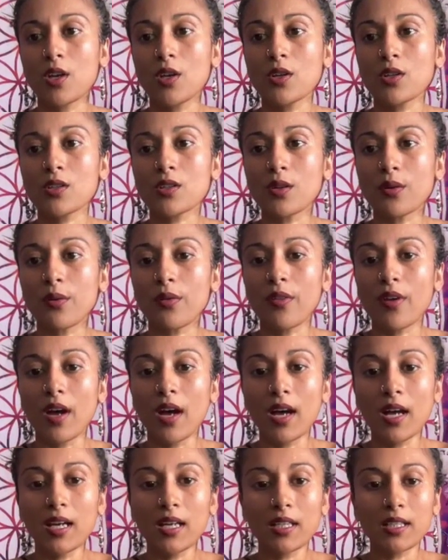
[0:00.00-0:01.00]
So
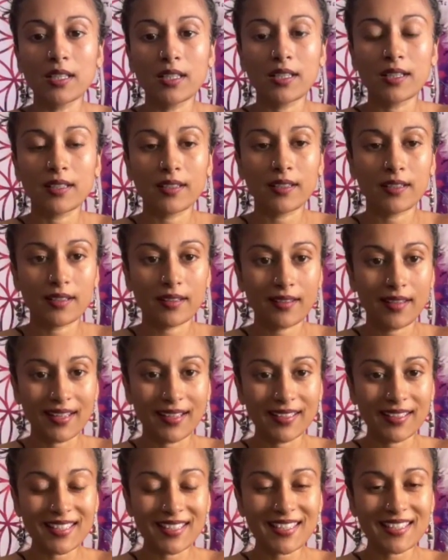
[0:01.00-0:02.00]
that
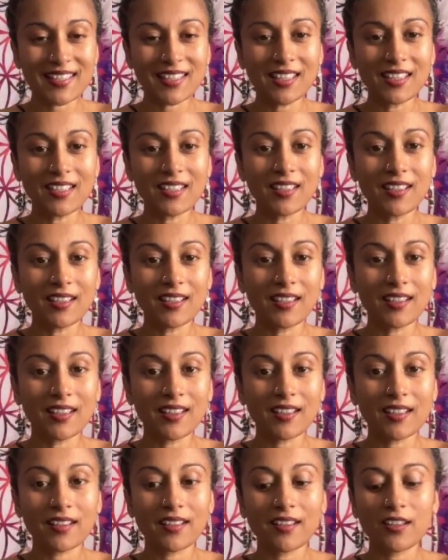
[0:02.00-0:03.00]
is the
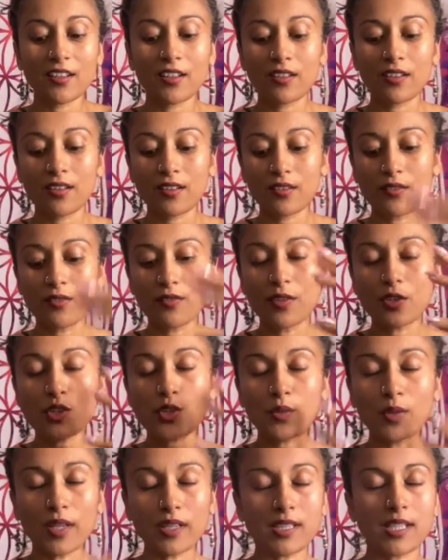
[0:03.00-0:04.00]

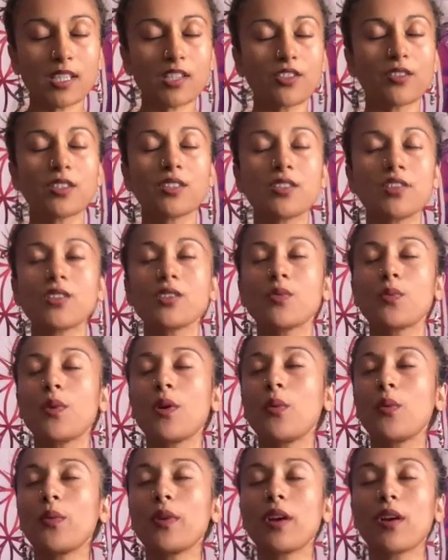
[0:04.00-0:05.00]
visualization. This is
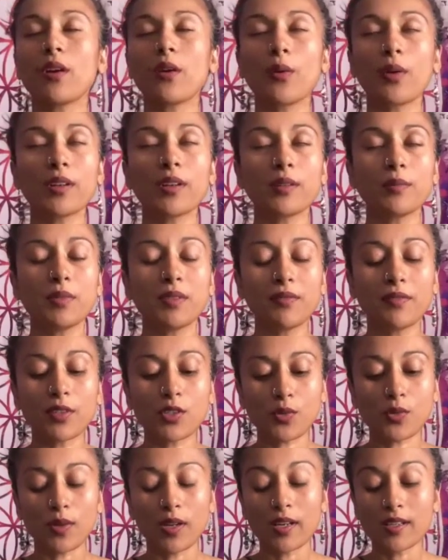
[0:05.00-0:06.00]
what we are going to be
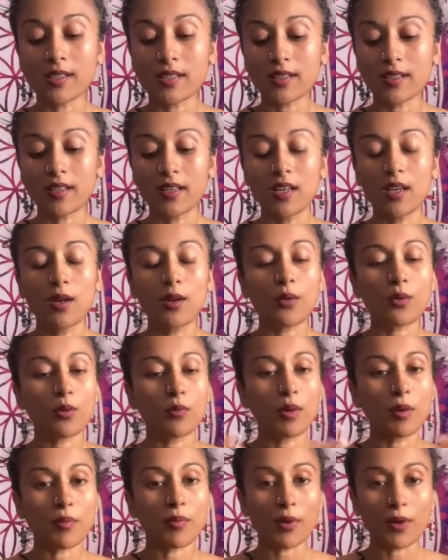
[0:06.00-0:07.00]
visualizing.
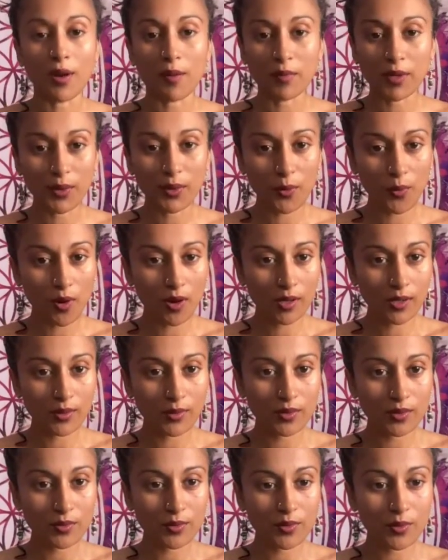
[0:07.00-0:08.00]
Remember, I'm going to walk you
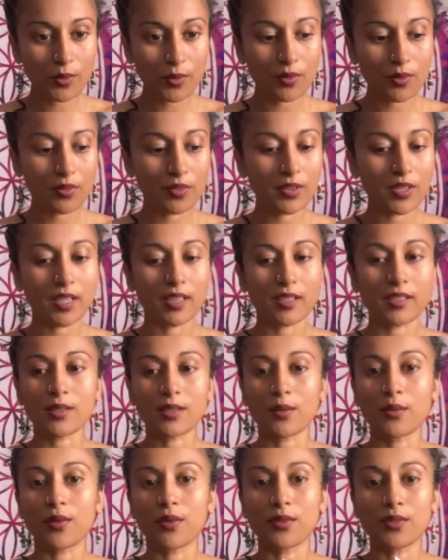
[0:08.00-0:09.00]
through the whole thing. So